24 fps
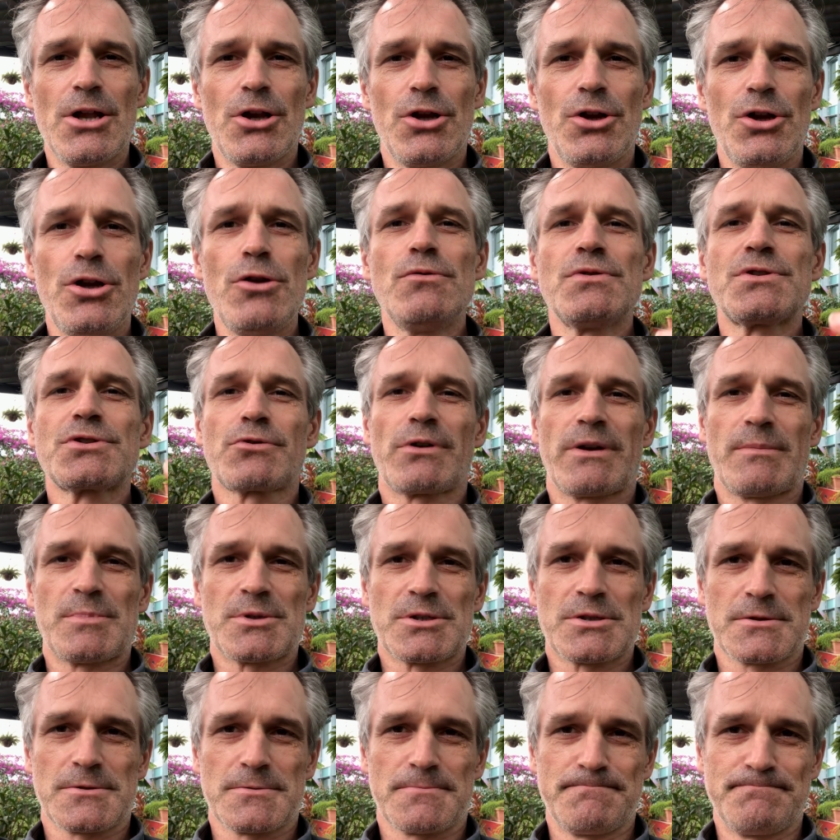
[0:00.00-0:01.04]
new
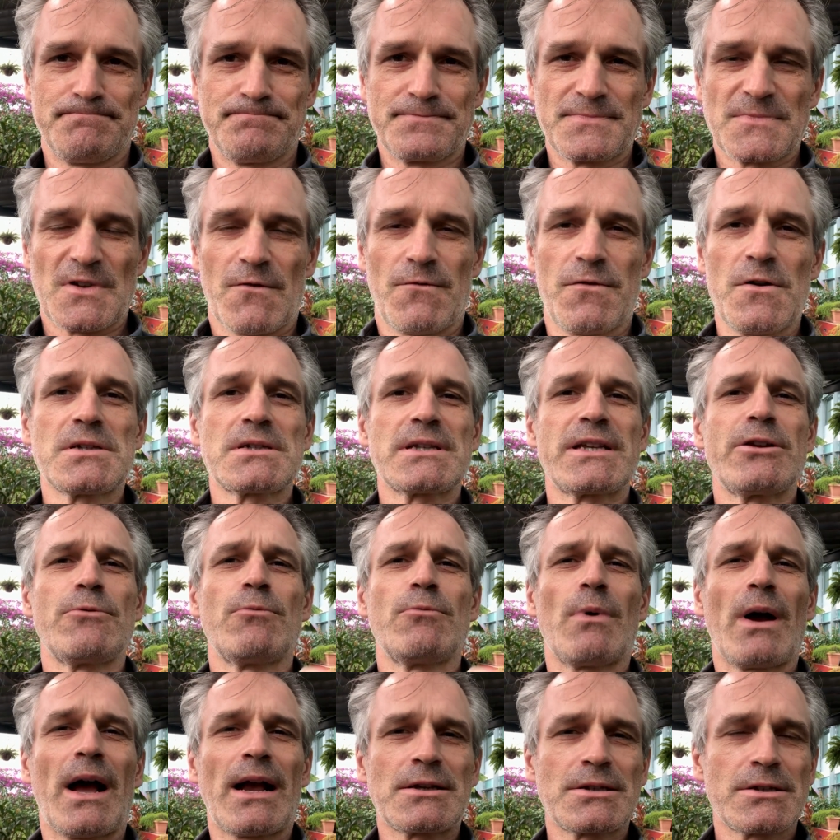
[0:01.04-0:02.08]
scripts. Firstly,
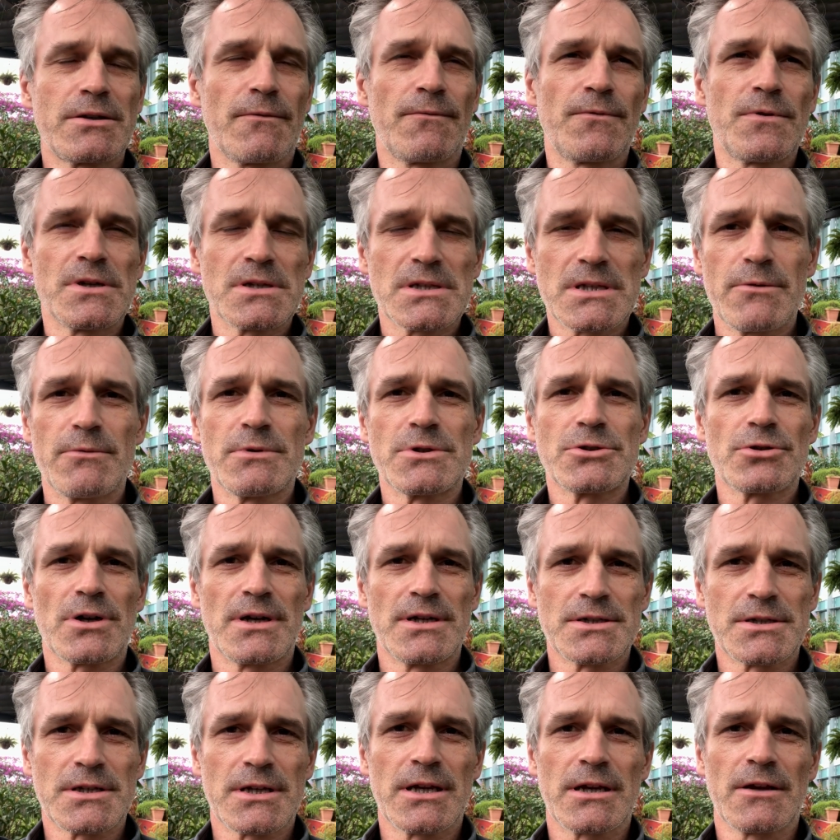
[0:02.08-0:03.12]
we're
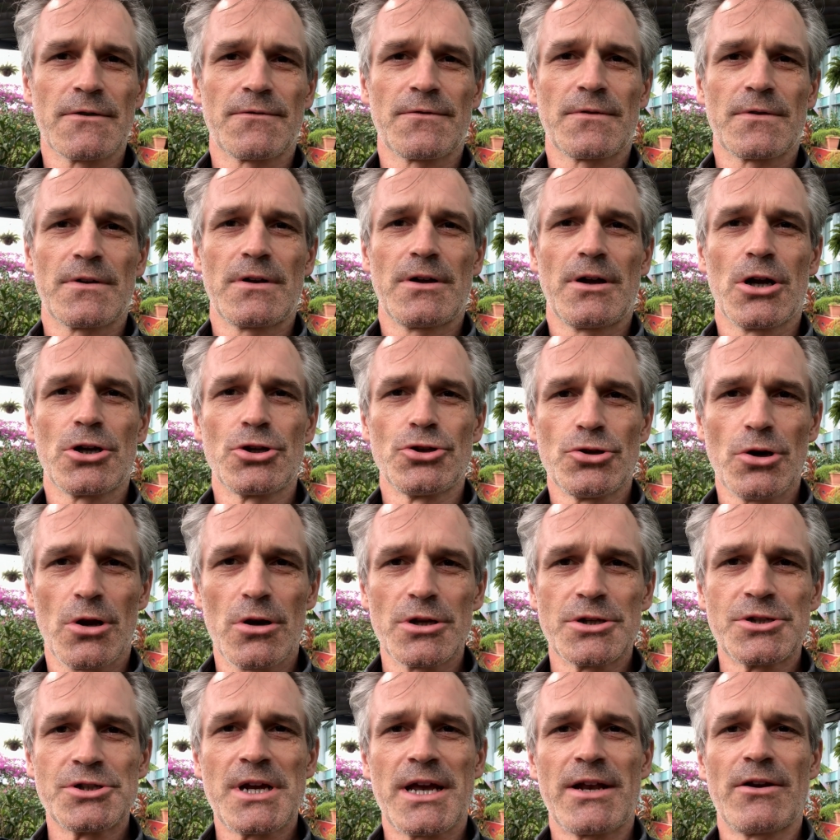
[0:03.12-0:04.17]
trying to kind of
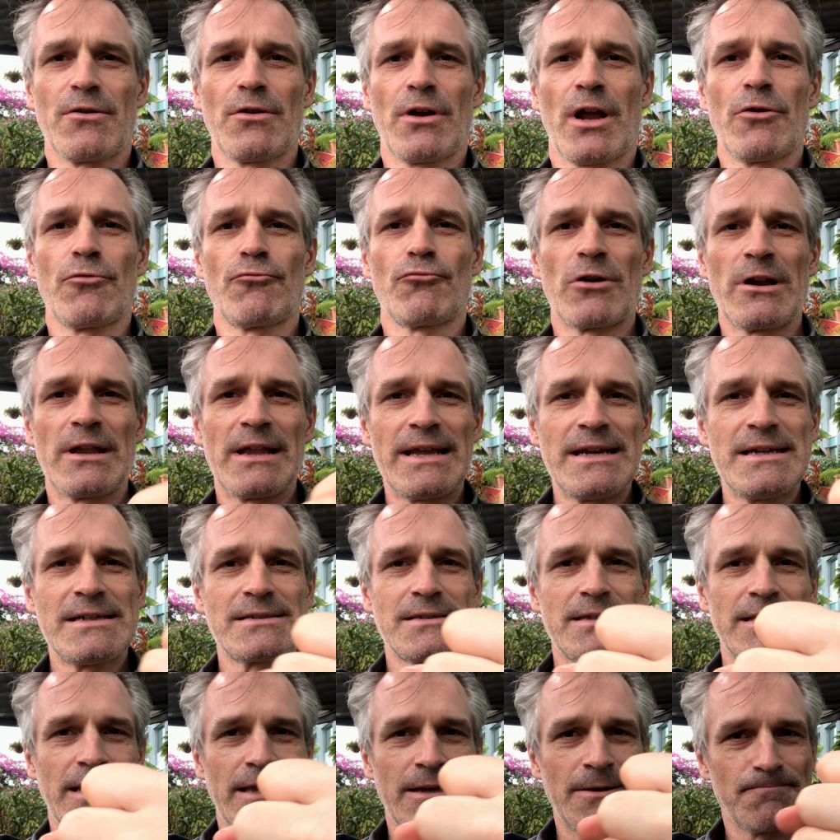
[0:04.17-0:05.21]
acknowledge and release
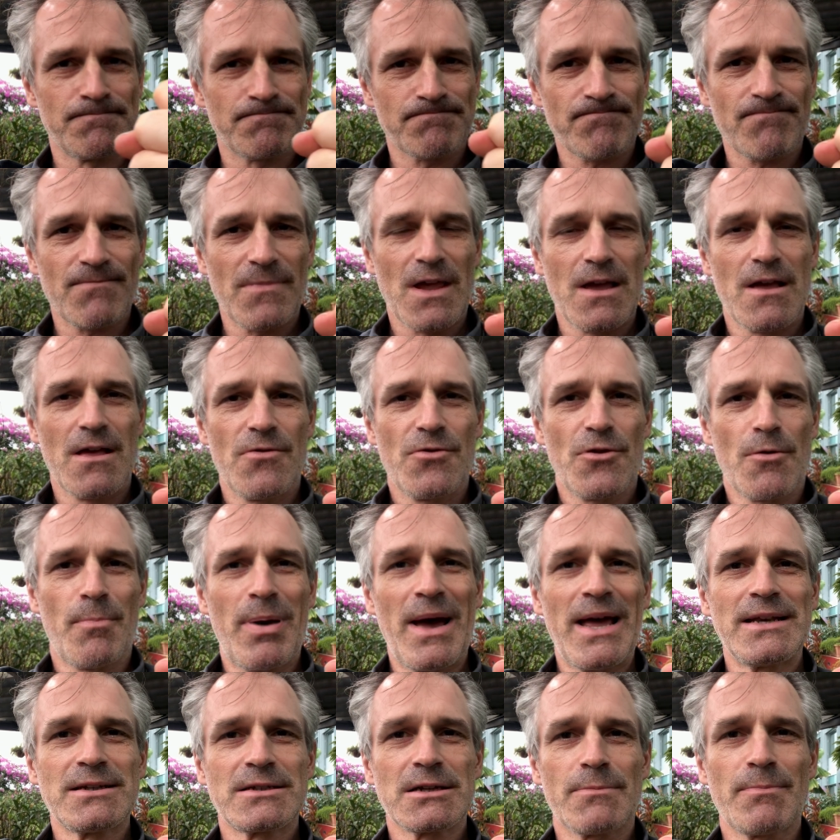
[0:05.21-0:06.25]
the
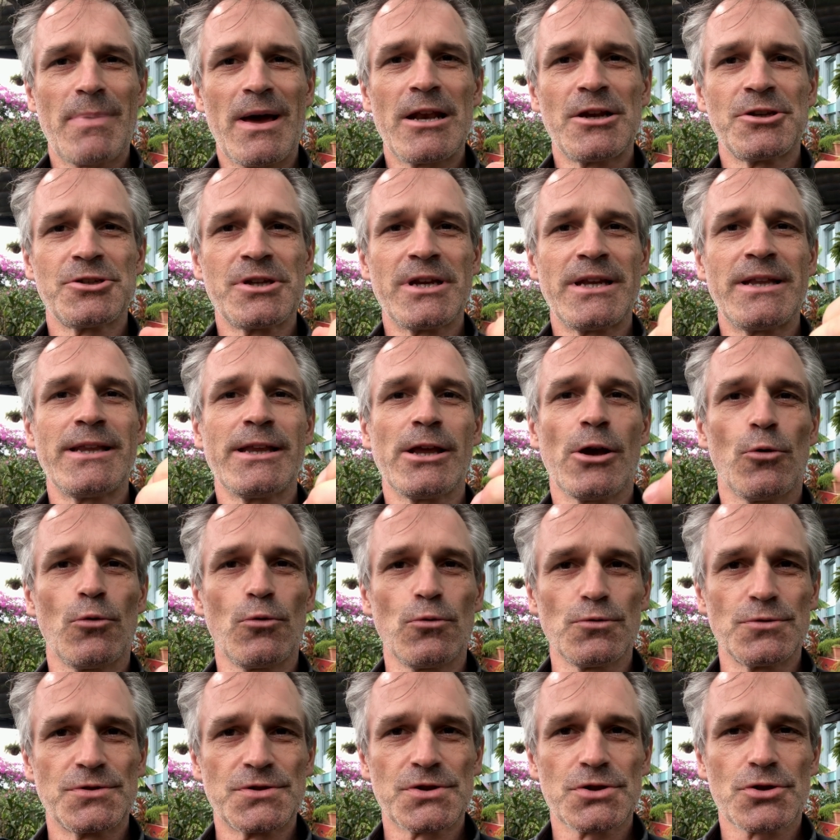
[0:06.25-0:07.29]
pent-up energy in the
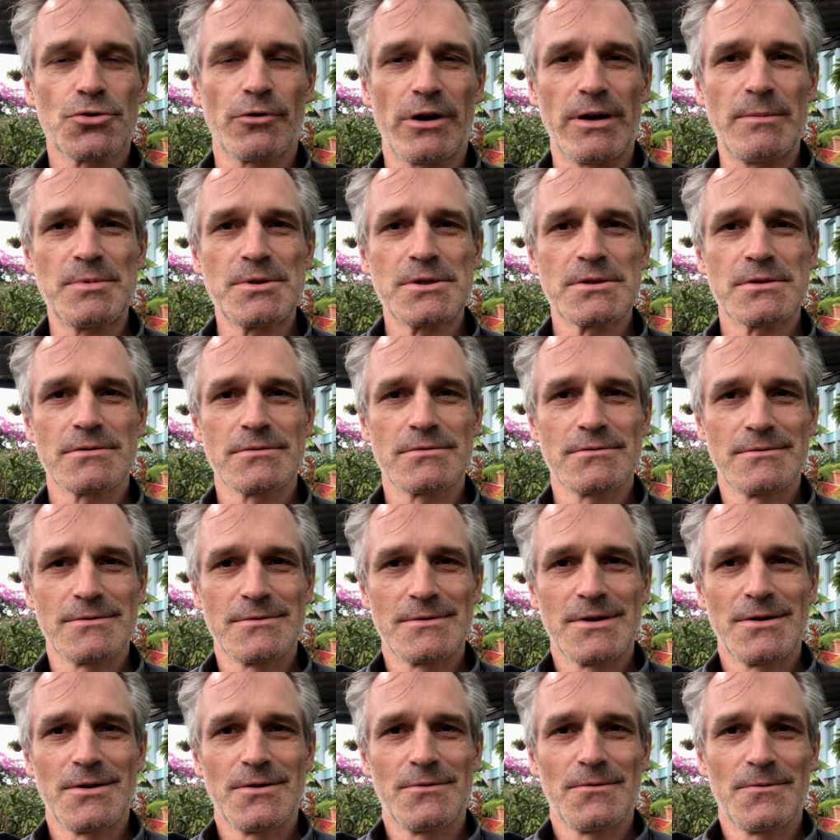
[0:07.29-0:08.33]
old scripts
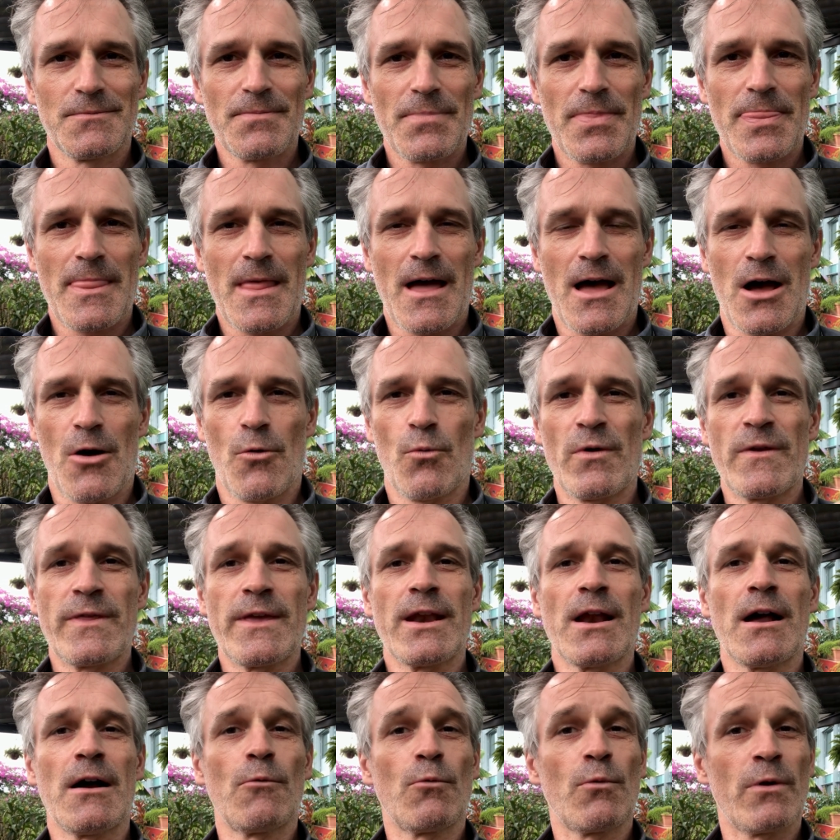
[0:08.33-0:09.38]
within
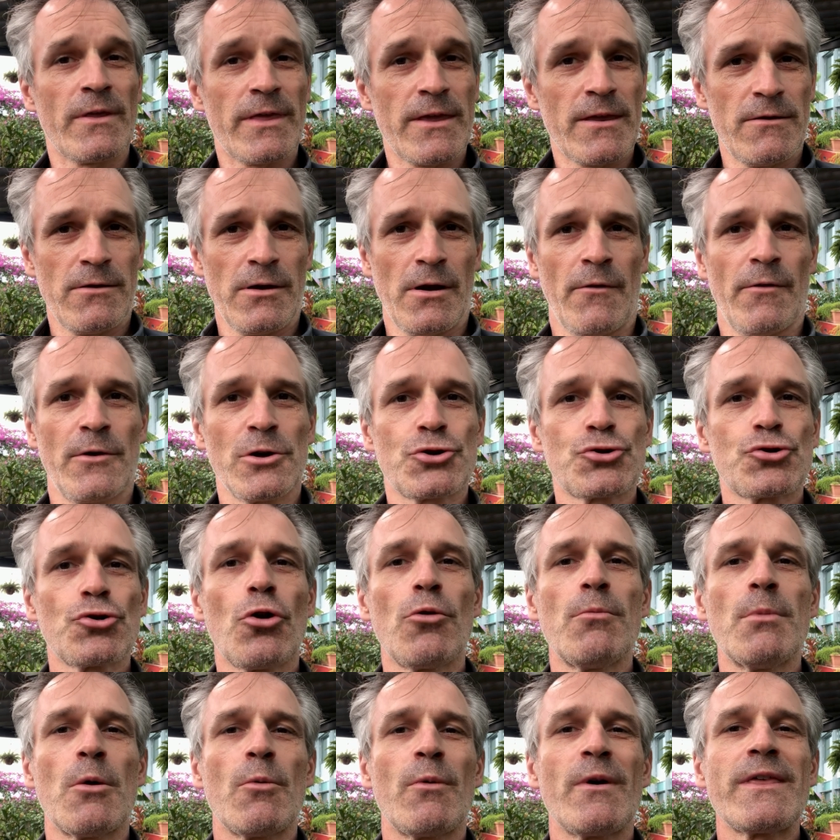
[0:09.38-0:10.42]
the
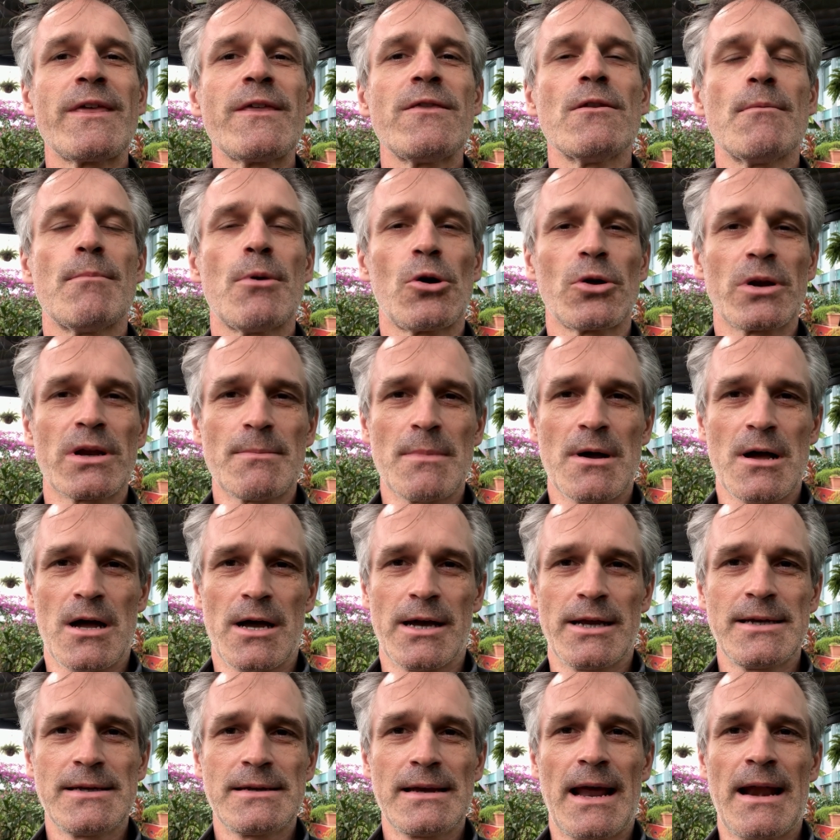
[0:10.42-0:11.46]
trauma within the body
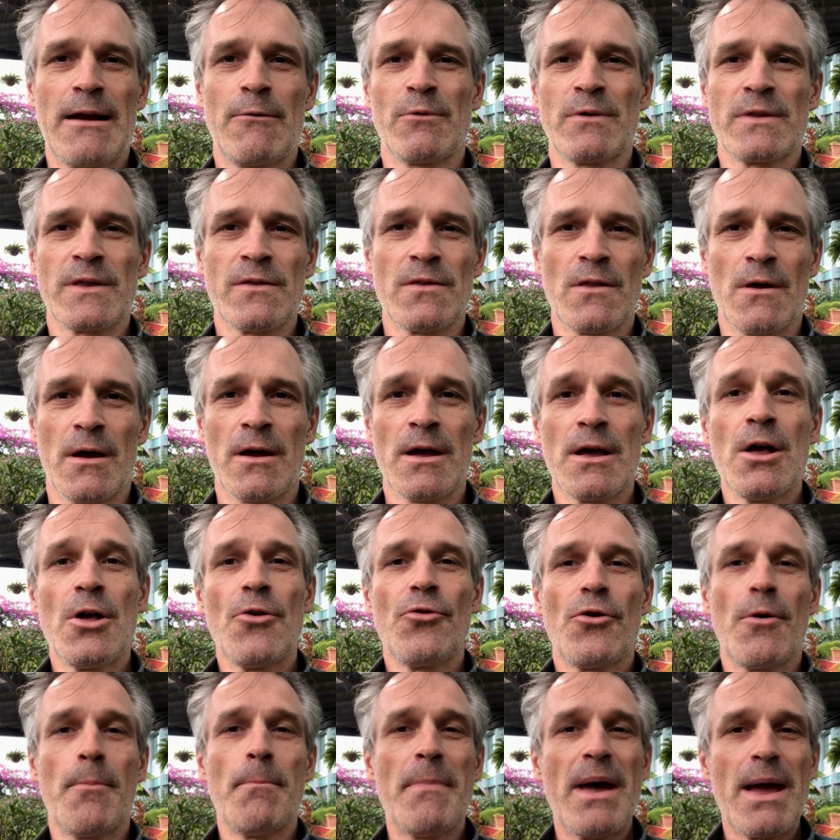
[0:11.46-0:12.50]
mind and within
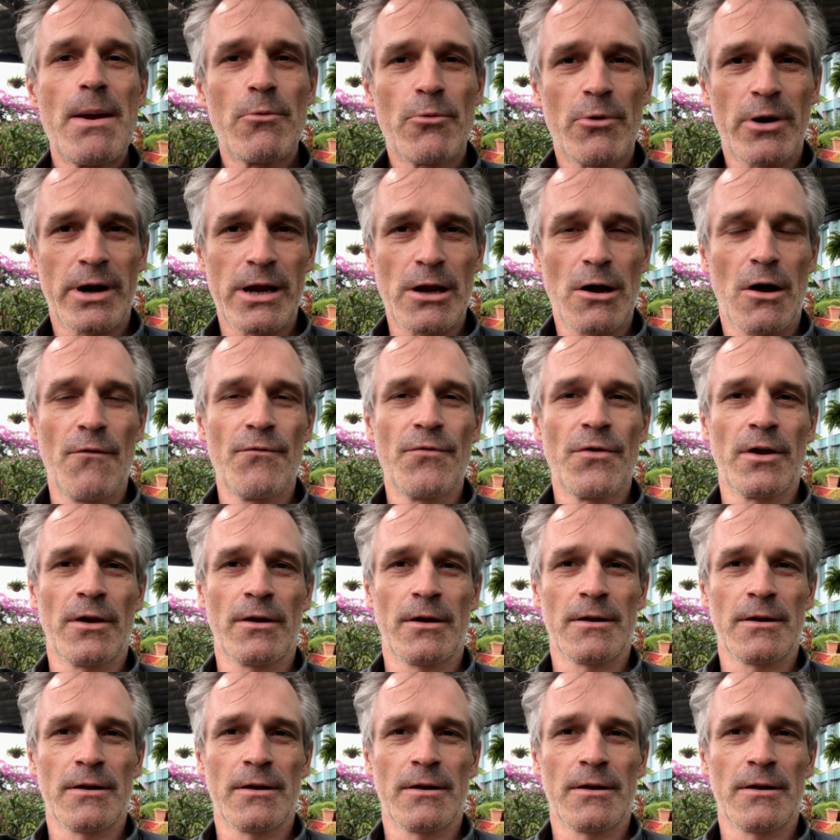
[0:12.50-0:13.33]
the memory of